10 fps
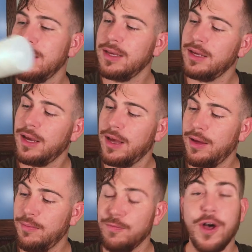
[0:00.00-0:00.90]
the
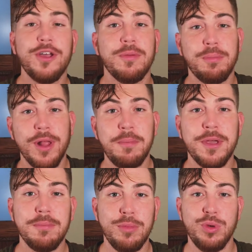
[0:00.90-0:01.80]
volume
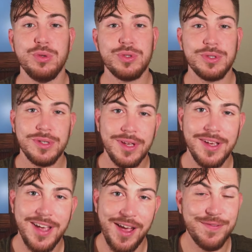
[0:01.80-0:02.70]
pumping mousse.
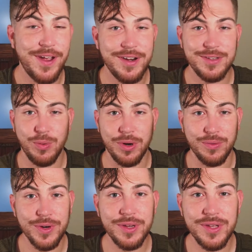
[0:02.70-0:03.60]
I found it to work
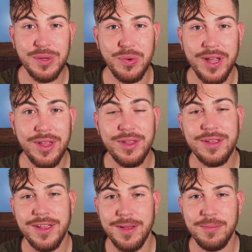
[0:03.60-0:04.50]
really well.
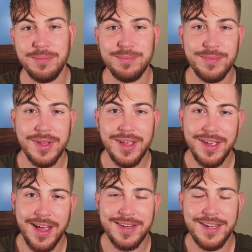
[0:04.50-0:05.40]

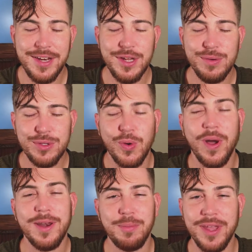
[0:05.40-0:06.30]
I tend to use
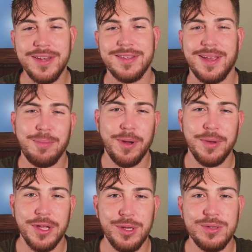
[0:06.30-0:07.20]
quite a bit. I
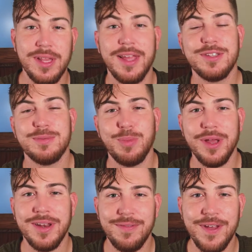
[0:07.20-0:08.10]
probably could use less,
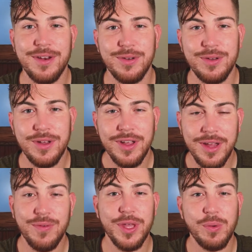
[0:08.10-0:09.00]
but I found
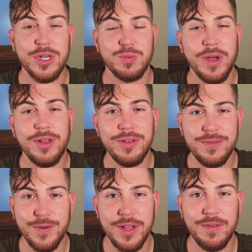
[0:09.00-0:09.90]
it really works well
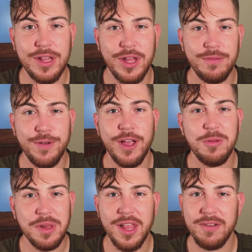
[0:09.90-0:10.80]
for giving a lot of
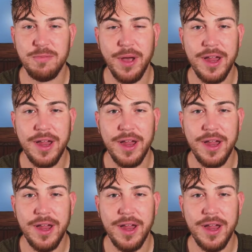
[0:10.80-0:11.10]
volume, a lot of